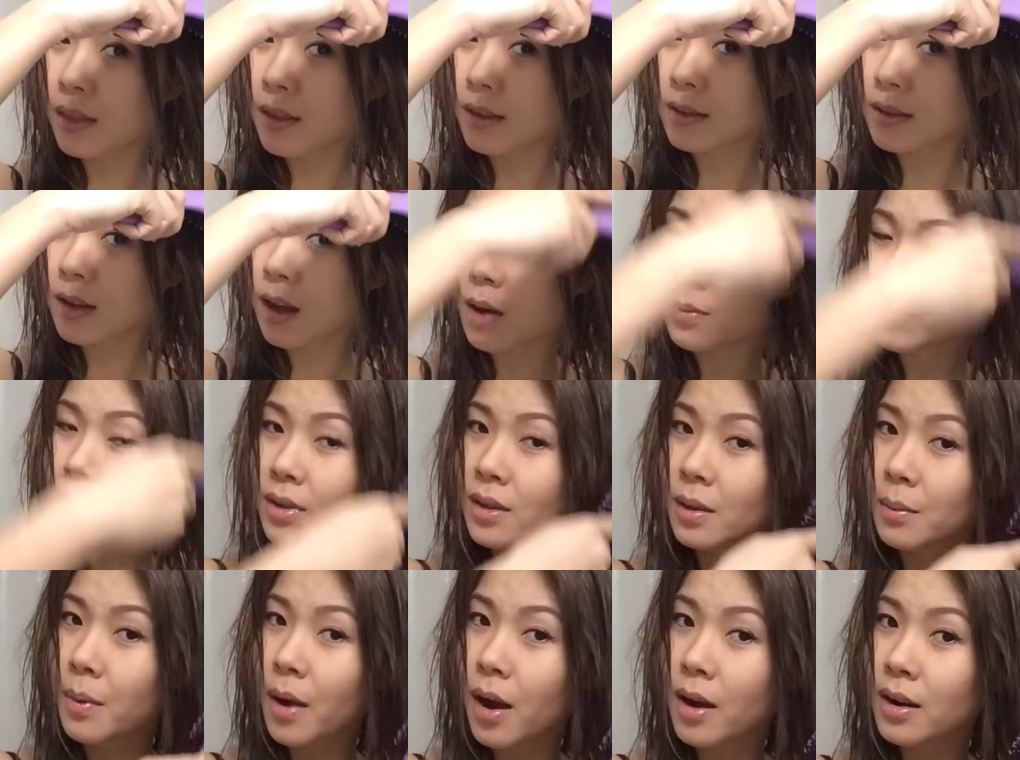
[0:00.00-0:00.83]
the top
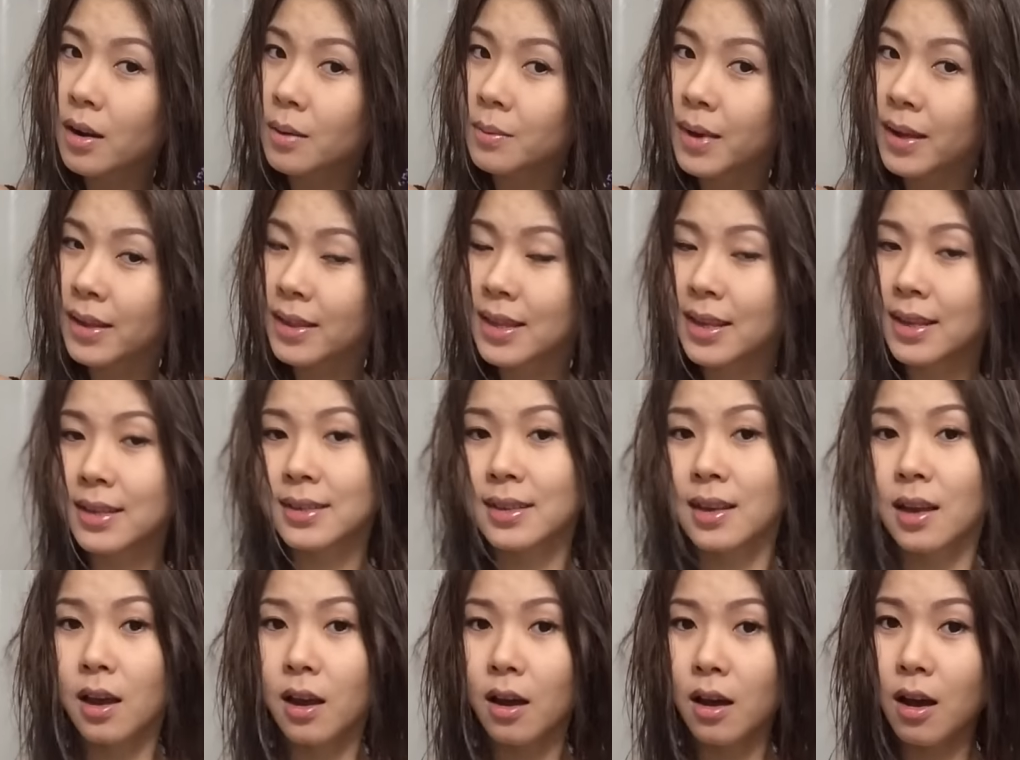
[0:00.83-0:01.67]
to the bottom like
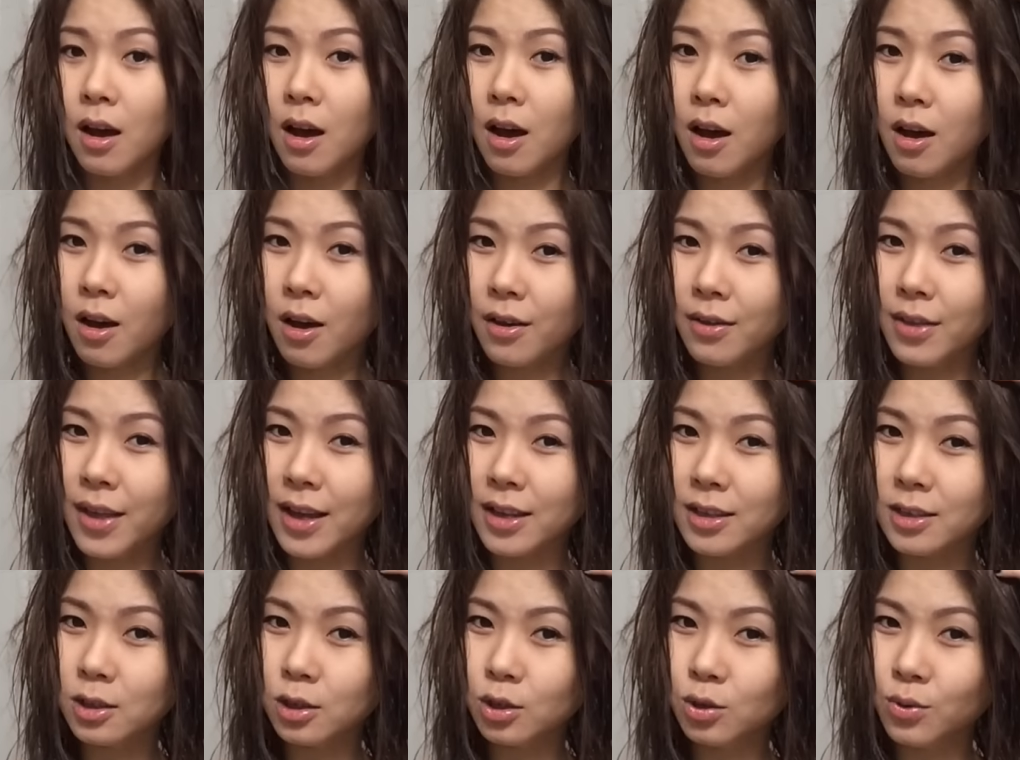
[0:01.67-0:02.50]
this, all
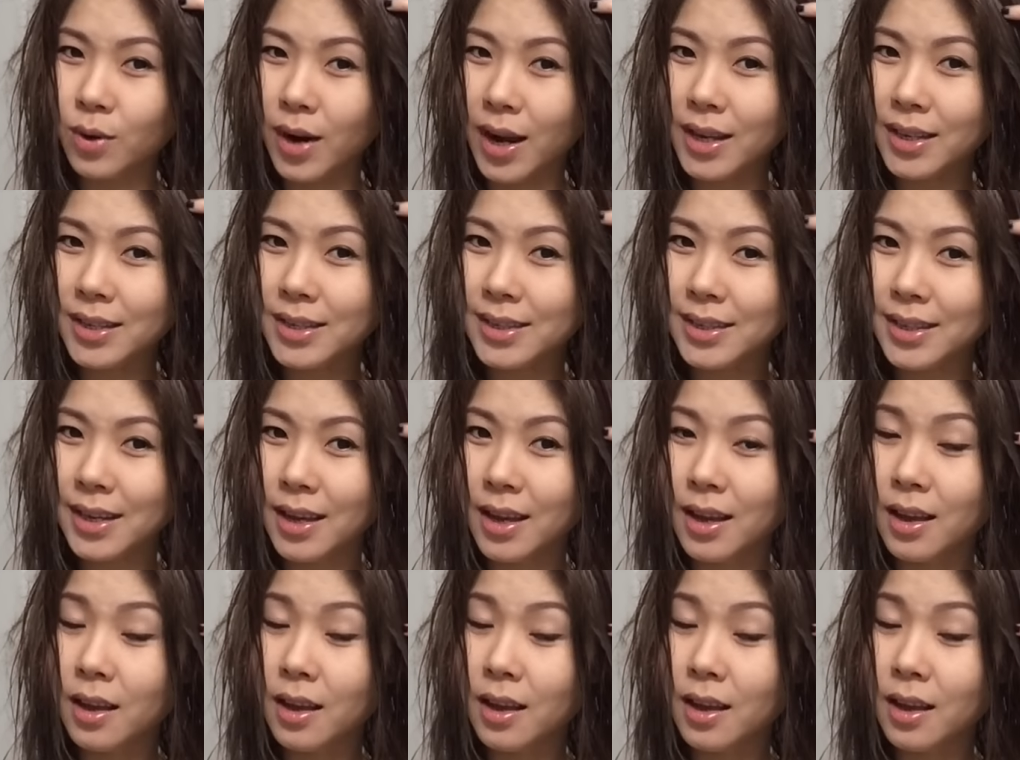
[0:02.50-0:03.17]
that stress